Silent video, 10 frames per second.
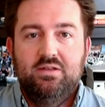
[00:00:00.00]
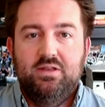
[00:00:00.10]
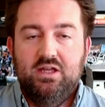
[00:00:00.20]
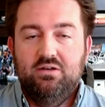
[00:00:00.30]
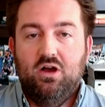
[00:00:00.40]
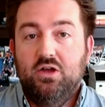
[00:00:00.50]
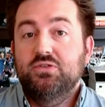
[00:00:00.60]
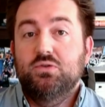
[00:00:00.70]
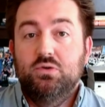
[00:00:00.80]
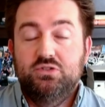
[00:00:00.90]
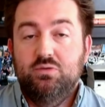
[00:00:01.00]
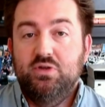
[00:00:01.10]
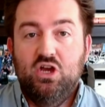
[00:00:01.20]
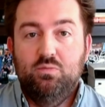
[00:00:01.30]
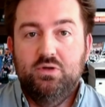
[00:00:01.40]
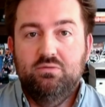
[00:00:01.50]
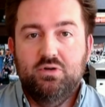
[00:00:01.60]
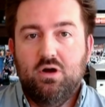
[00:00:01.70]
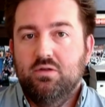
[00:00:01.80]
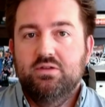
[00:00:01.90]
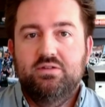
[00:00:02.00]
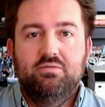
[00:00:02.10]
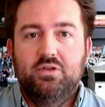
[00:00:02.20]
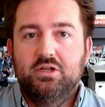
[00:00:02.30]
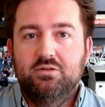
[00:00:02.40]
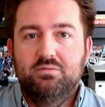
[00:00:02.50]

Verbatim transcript: that all schools should be open regardless of the